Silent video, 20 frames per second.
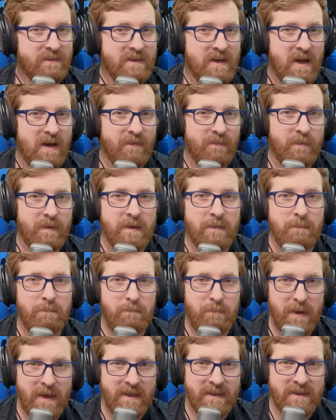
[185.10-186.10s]
not the
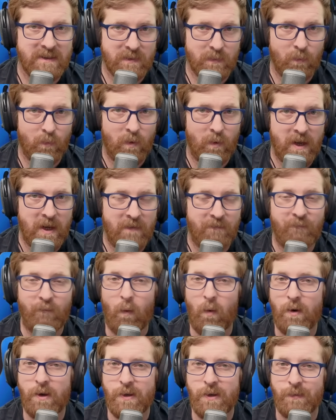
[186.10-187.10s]
best way
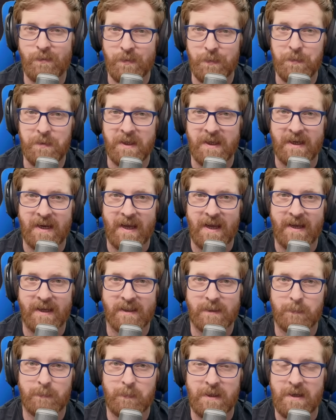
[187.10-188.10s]
for you to get
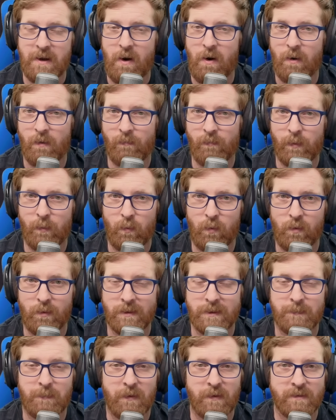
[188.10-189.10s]
XP or
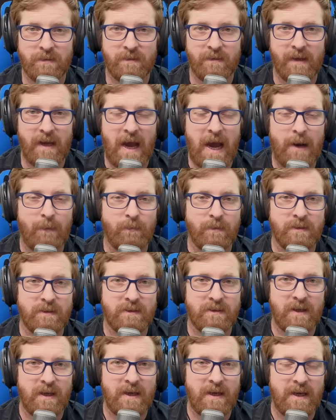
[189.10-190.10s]
rewards. Personally, I would
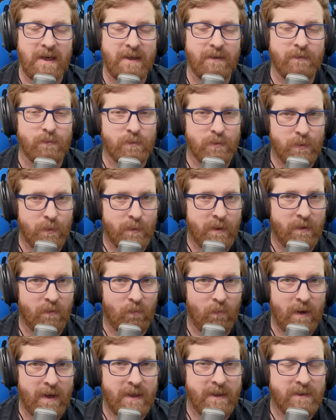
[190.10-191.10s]
say either doing
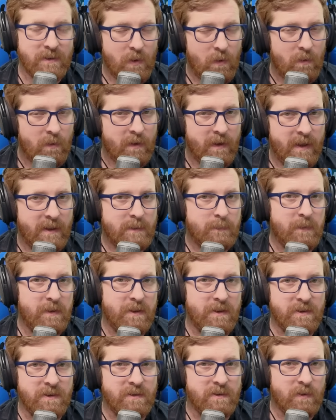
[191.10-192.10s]
raids or
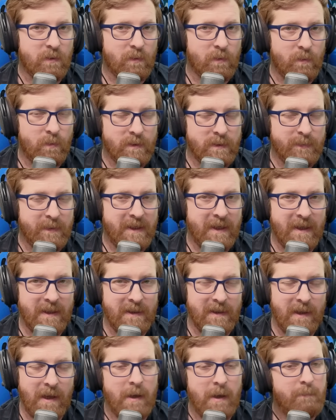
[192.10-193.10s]
expeditions are going to be a
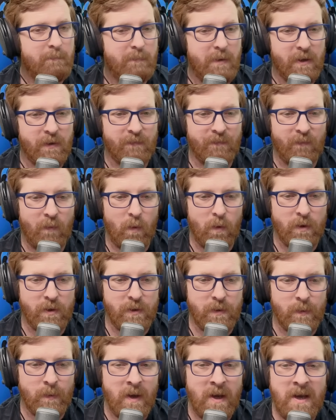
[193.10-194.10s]
lot better for
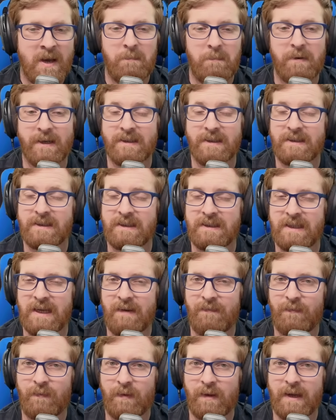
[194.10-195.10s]
you, but it's
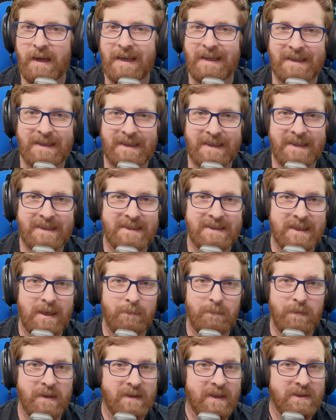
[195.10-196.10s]
definitely at least
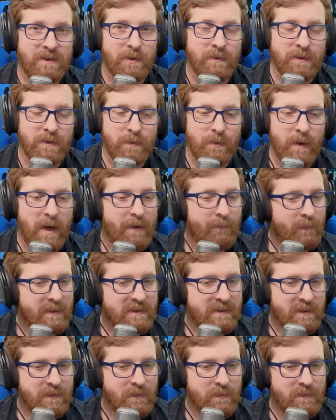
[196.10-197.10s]
something that you can do
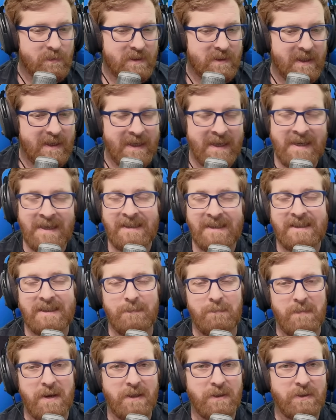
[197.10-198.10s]
every single day to
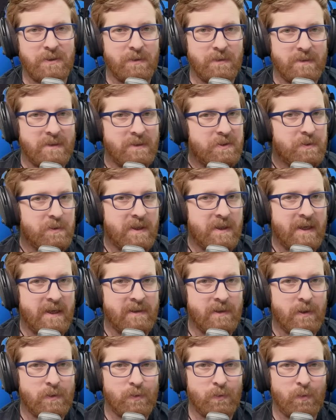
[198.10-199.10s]
make sure that you're
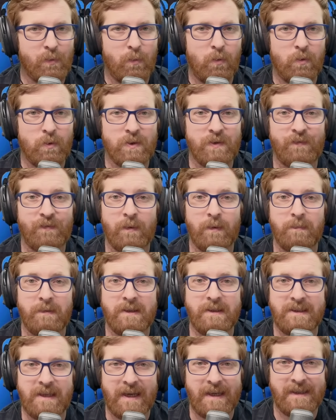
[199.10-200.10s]
getting those rewards from
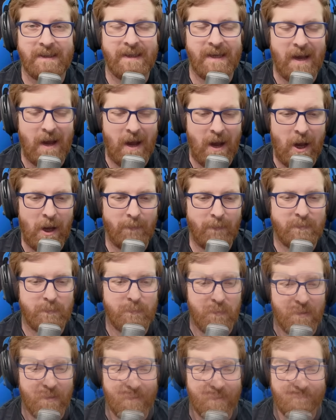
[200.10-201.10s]
the daily ops
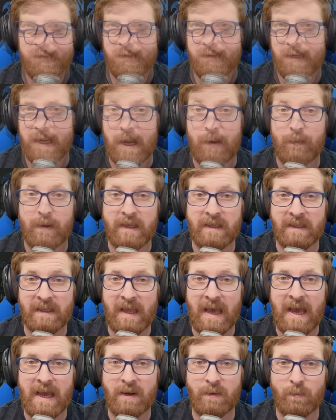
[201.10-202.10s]
bit. Now, in
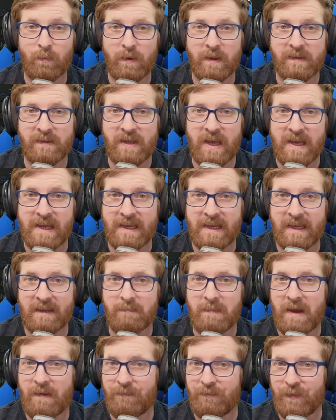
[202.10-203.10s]
line with taking
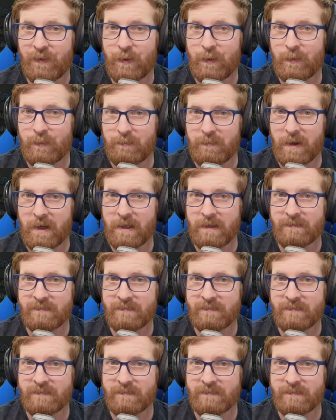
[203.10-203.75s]
my food buffs